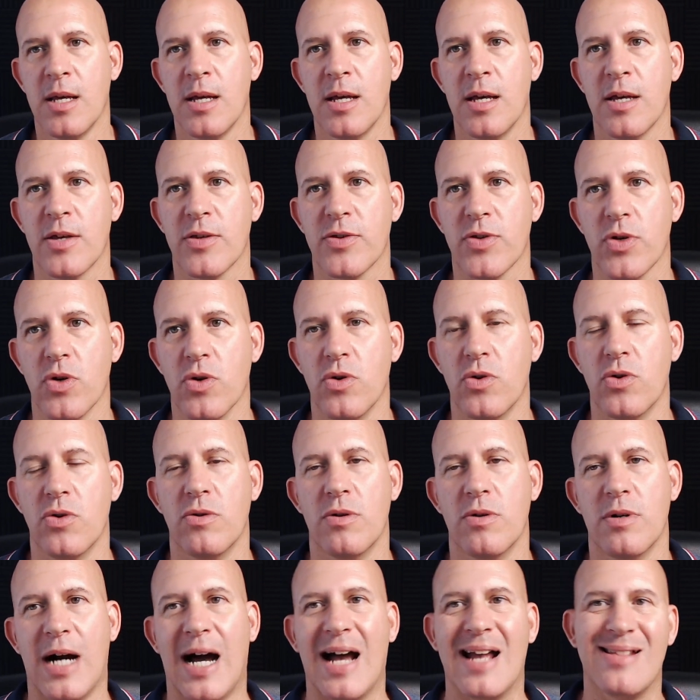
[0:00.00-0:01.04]
So
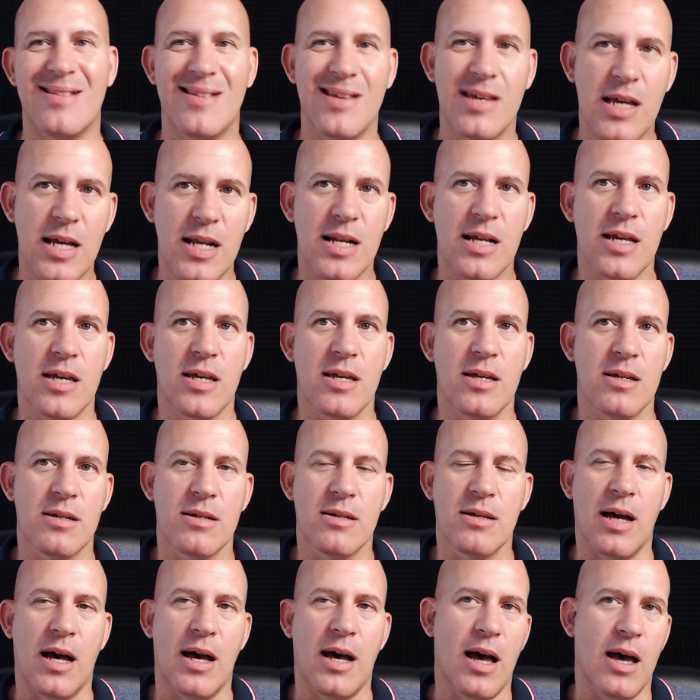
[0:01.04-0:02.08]
ideally,
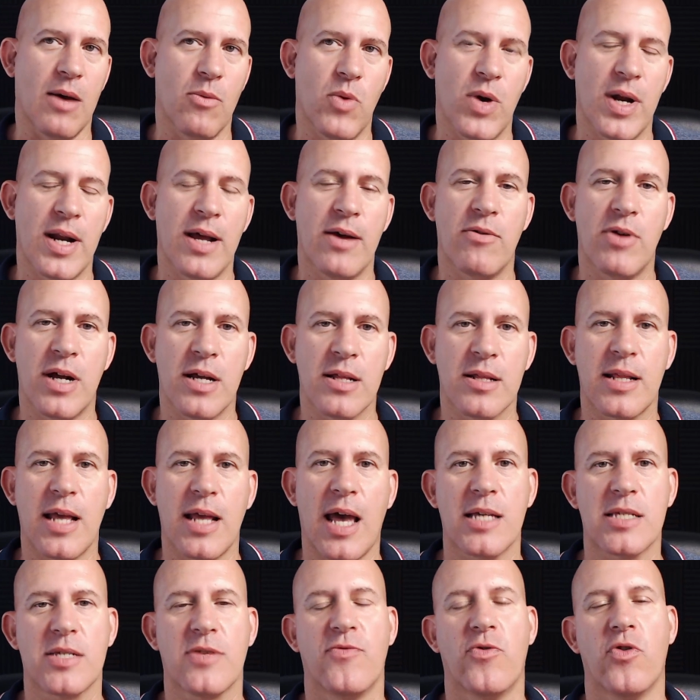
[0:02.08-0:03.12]
when I run
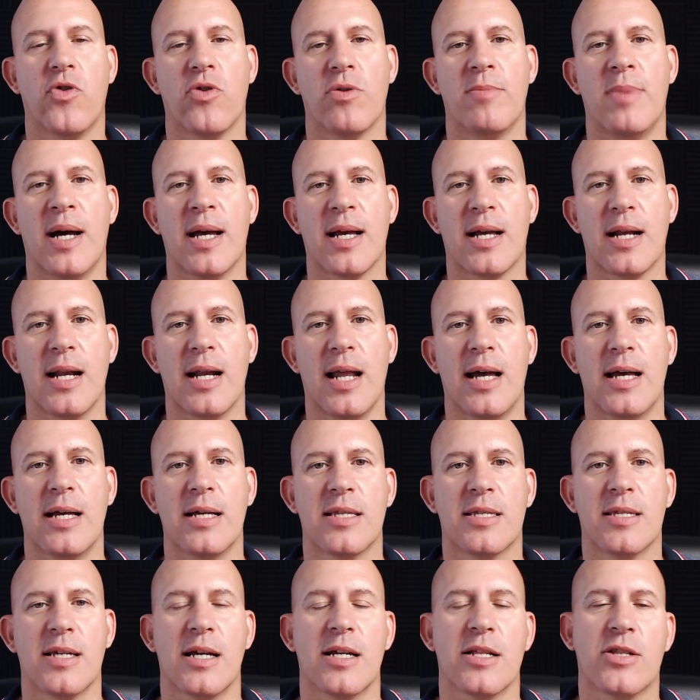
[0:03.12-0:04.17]
tests for my
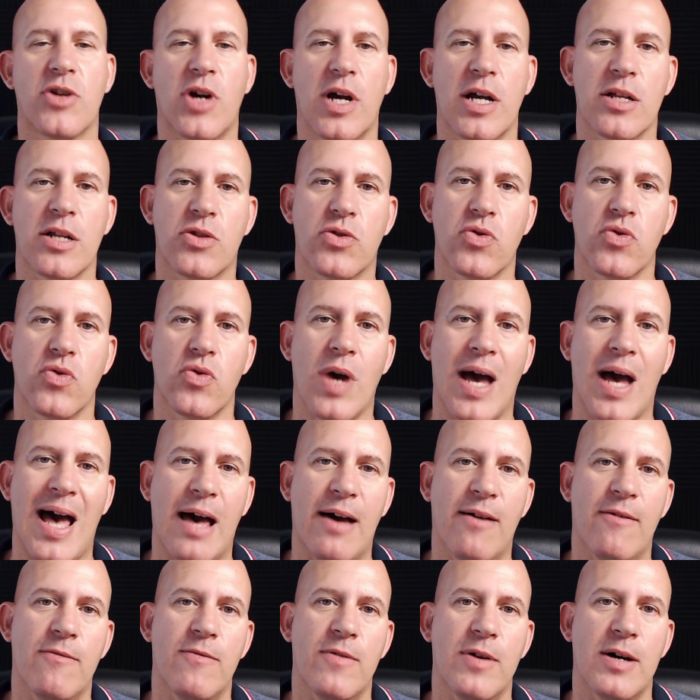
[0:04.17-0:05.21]
clients, I try to
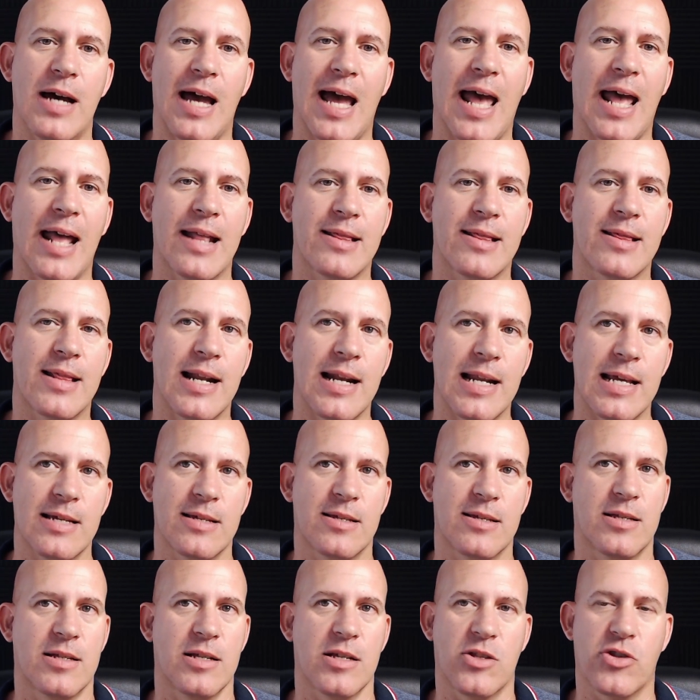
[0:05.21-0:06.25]
have at
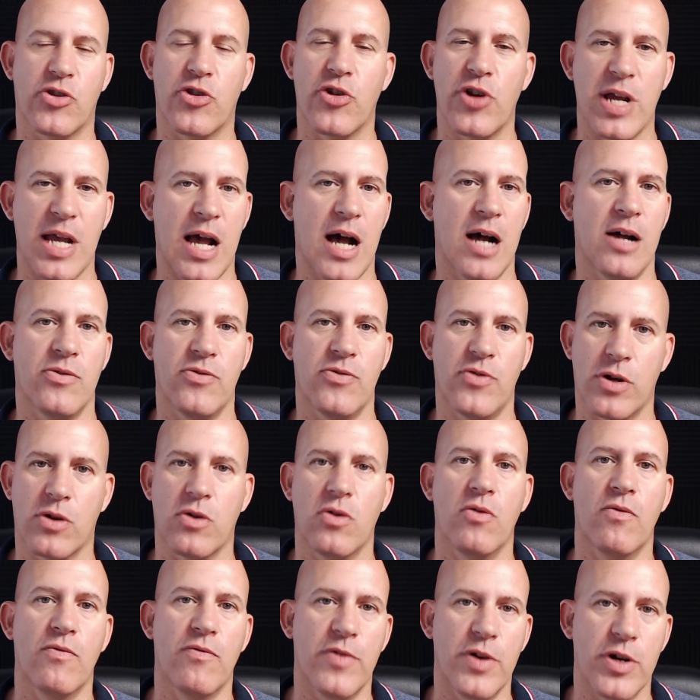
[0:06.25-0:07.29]
least 300
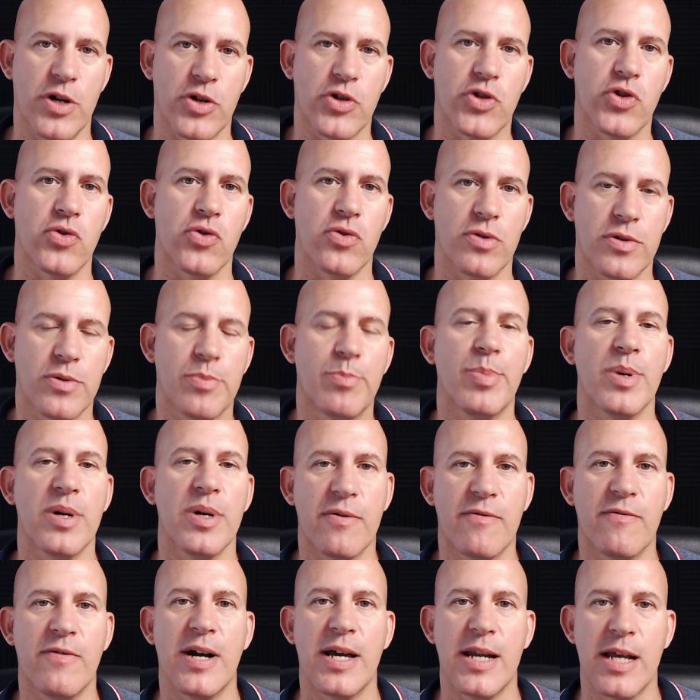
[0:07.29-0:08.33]
conversions per
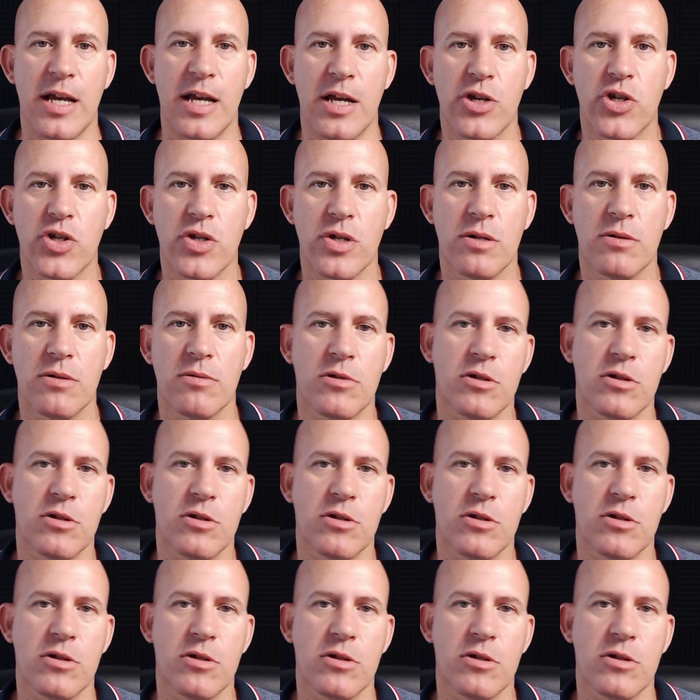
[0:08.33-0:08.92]
variation.